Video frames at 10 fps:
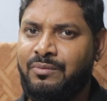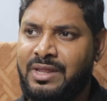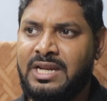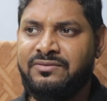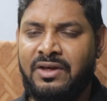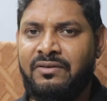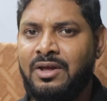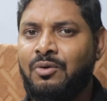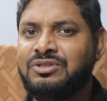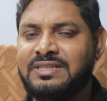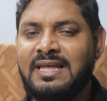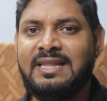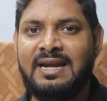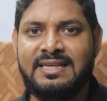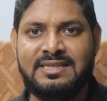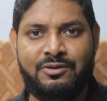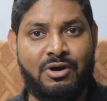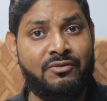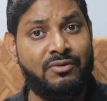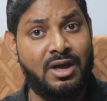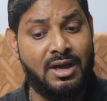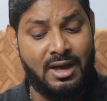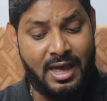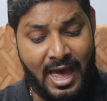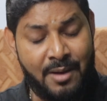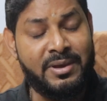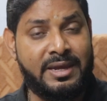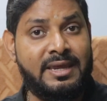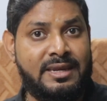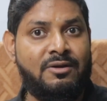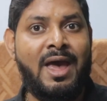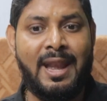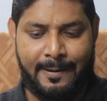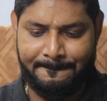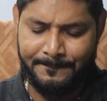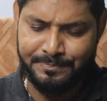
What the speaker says: That is very, very good sign that is you are having in your hand.